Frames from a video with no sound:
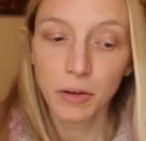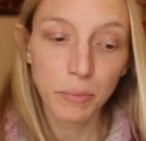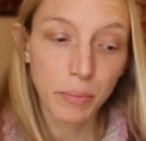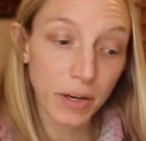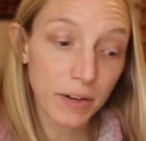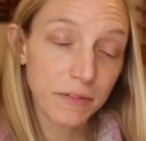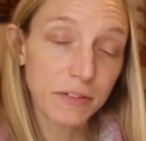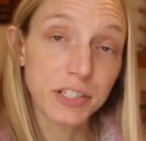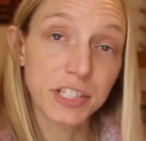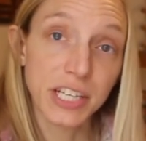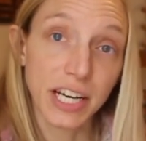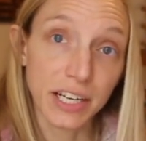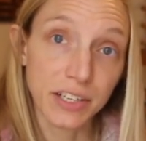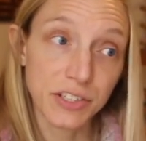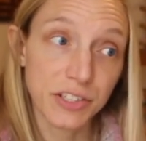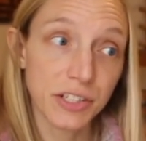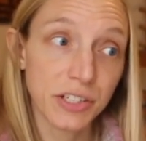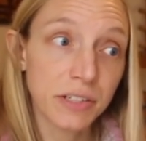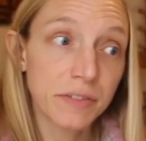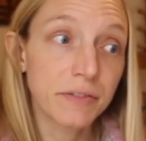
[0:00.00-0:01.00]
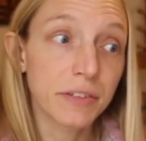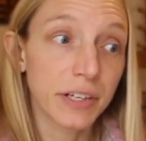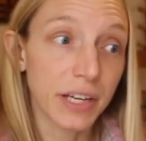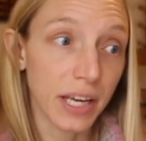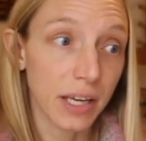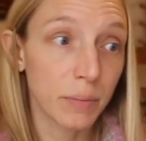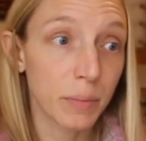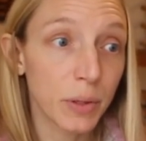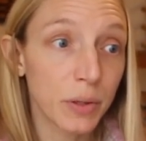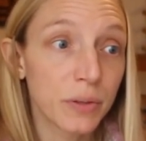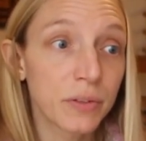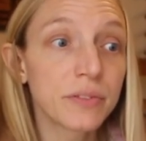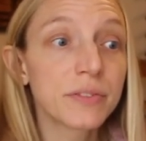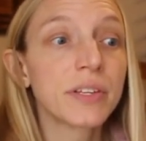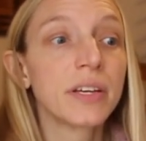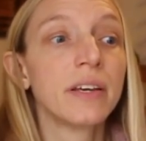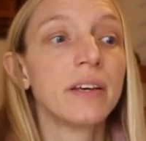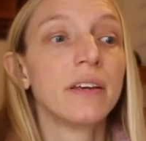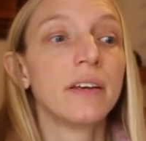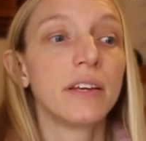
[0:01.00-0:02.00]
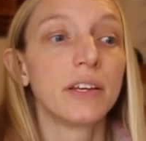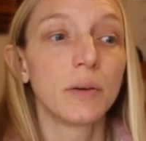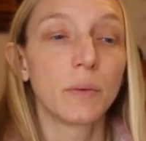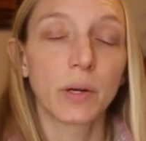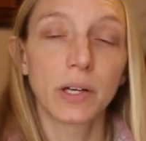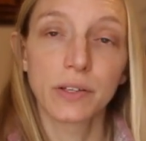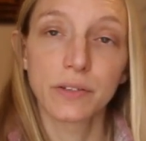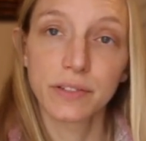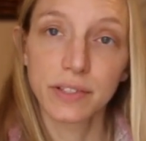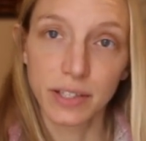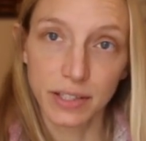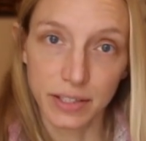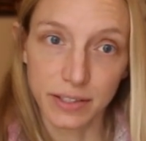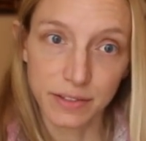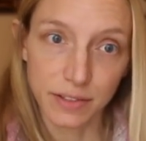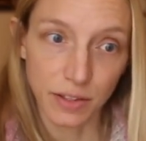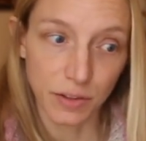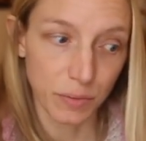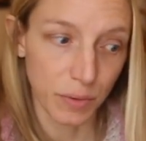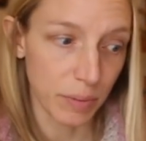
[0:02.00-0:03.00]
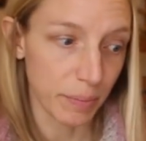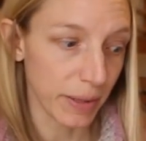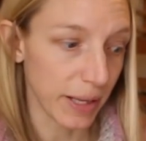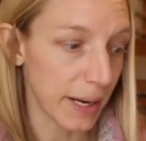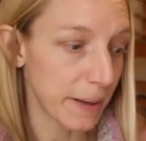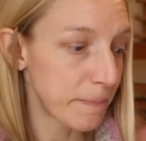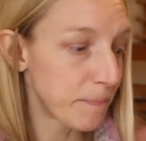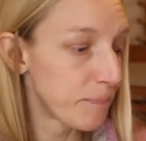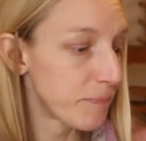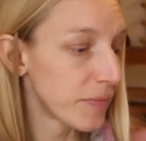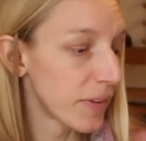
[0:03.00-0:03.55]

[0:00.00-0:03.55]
But for texture, for cables, you want to use at least a three-ply.